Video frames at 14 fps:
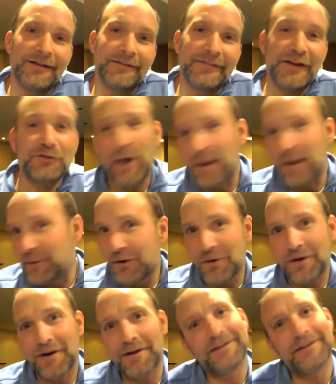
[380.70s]
That's why we
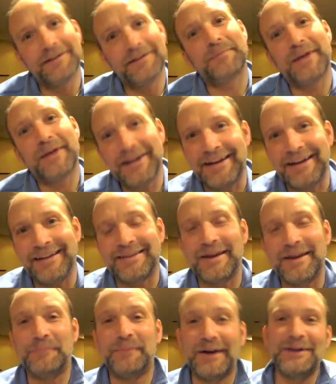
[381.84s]
don't hardly get paid
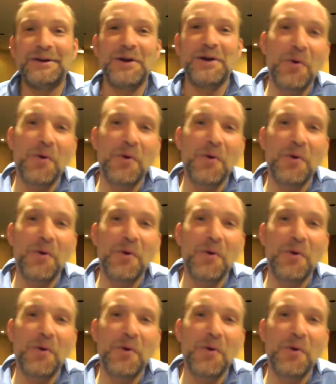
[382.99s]
anything. But you know